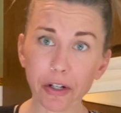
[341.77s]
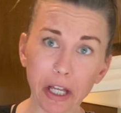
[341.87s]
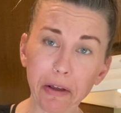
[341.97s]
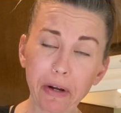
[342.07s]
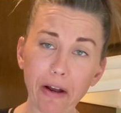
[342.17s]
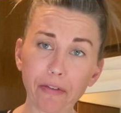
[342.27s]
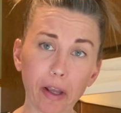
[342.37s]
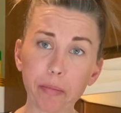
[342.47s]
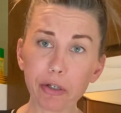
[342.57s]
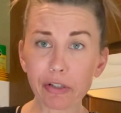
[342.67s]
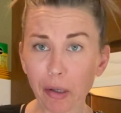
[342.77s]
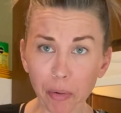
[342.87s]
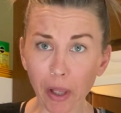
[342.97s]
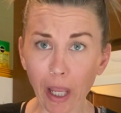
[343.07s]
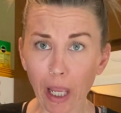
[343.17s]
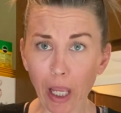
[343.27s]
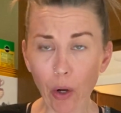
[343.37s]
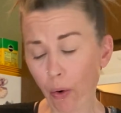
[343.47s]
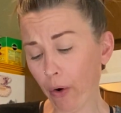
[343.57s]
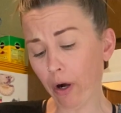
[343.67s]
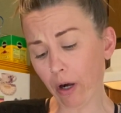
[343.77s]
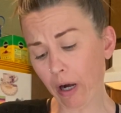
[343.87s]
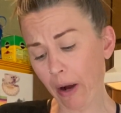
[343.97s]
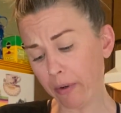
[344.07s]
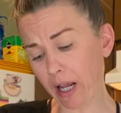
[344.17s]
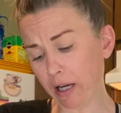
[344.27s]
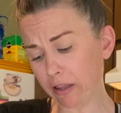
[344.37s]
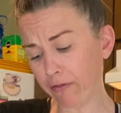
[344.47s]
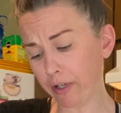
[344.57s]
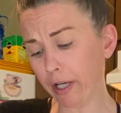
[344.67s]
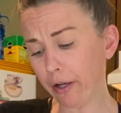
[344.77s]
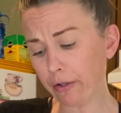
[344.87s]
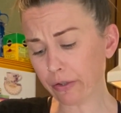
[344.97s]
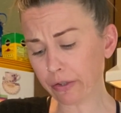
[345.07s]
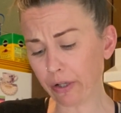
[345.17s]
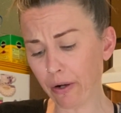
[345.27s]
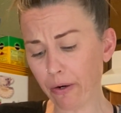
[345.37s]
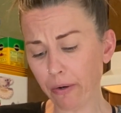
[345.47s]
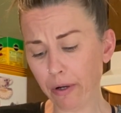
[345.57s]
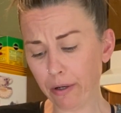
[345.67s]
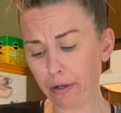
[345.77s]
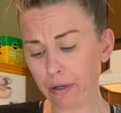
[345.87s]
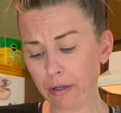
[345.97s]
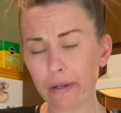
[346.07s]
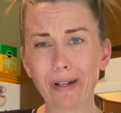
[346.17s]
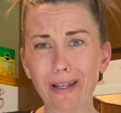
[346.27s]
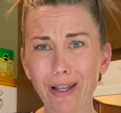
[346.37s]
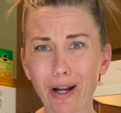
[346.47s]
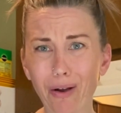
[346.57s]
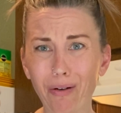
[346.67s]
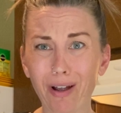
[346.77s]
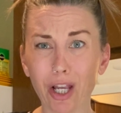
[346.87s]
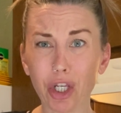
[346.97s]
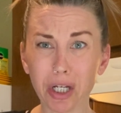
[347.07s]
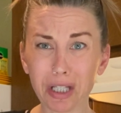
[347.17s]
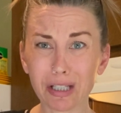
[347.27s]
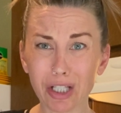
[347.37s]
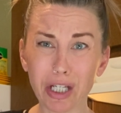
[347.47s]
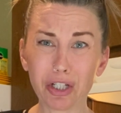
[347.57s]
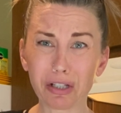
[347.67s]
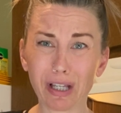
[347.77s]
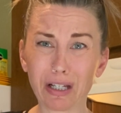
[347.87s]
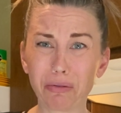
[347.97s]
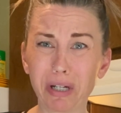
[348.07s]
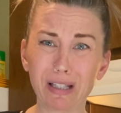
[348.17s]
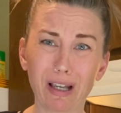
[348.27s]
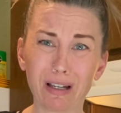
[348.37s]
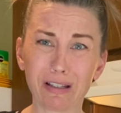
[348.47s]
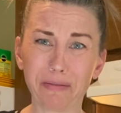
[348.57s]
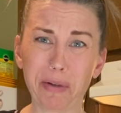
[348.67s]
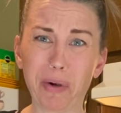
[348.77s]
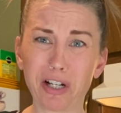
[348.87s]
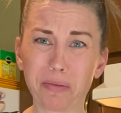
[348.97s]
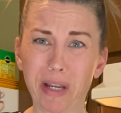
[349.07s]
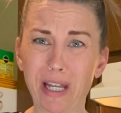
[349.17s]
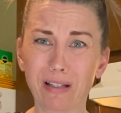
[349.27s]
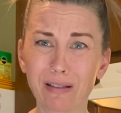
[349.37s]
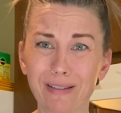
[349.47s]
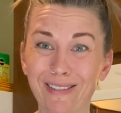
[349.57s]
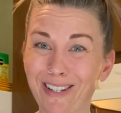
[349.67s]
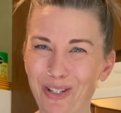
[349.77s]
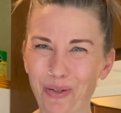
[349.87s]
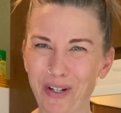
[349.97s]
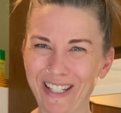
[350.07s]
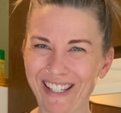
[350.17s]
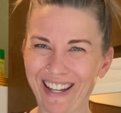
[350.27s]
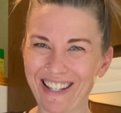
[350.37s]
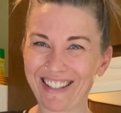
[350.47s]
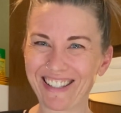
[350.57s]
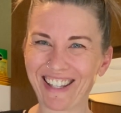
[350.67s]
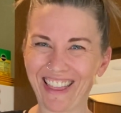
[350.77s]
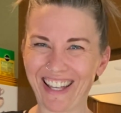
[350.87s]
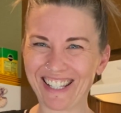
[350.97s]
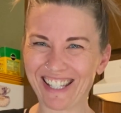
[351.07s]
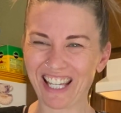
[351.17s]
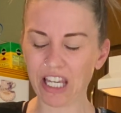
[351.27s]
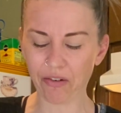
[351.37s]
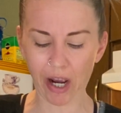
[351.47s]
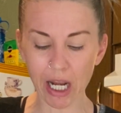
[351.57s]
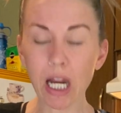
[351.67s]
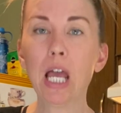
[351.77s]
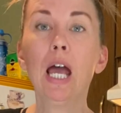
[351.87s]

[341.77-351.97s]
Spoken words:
I would have like music playing or I would edit the video. So, you know, you didn't see just like 20 seconds of me washing my hands. 20 seconds, that's the key, right?